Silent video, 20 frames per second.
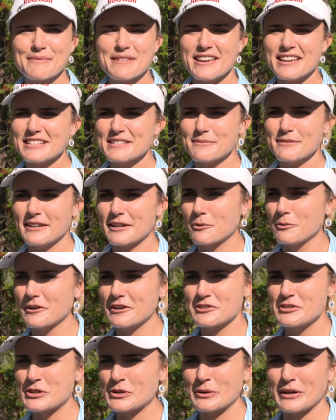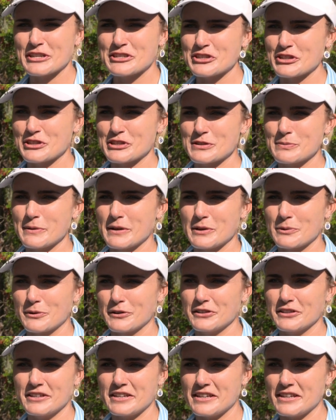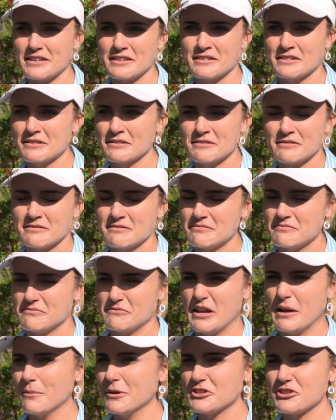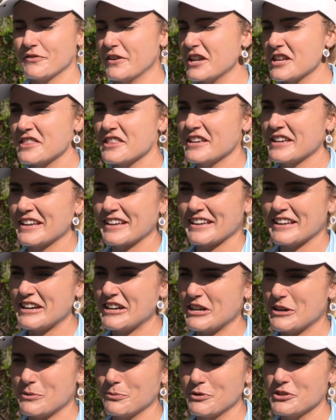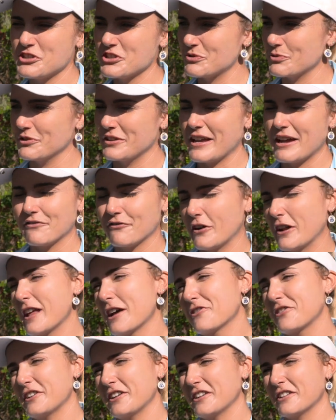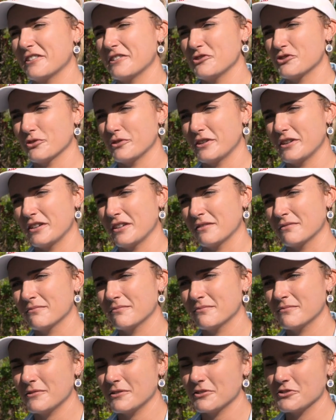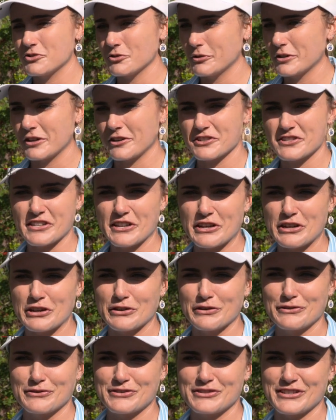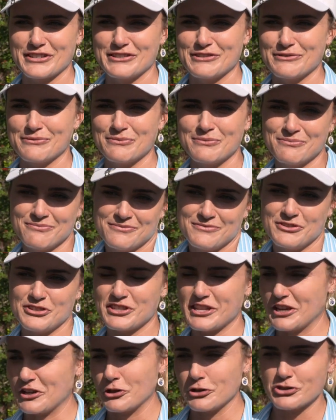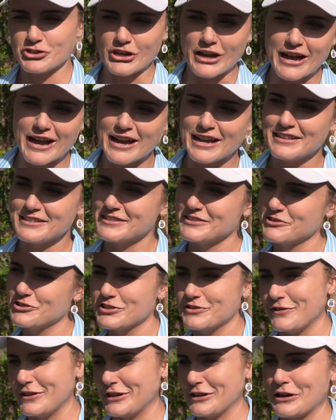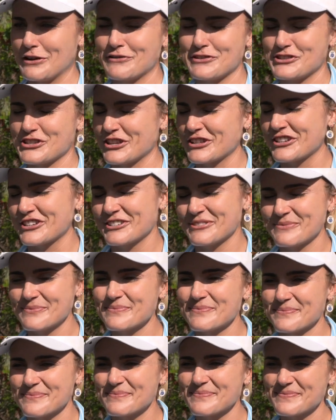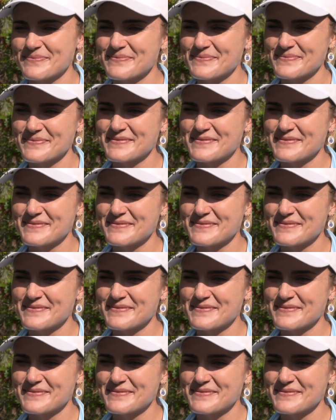um, he asked me like one or two questions, but really not much of anything. Um, we just really had fun out there, enjoying enjoying ourselves and just saying good shots and just feeding off each other. what